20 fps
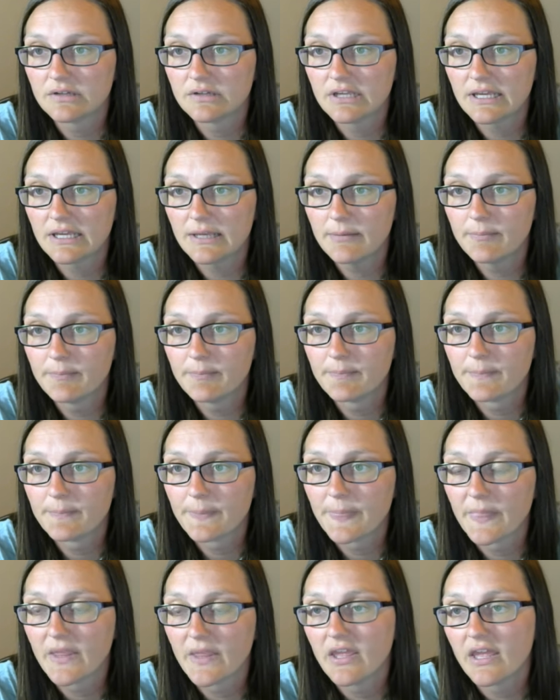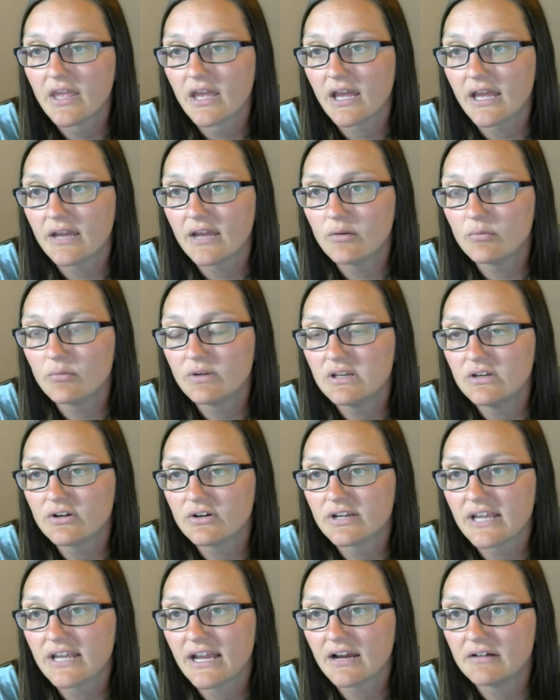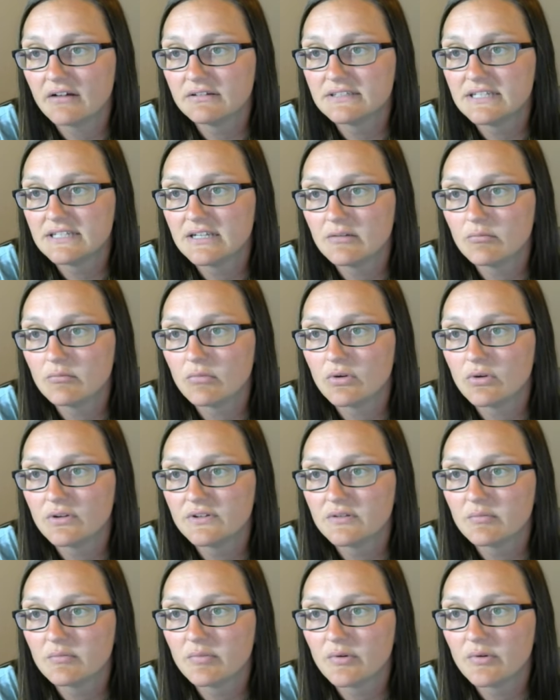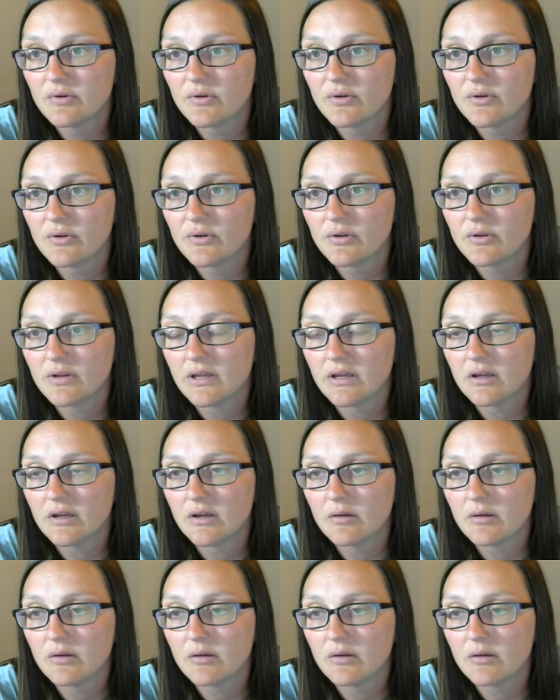Okay, and when you're counting multiple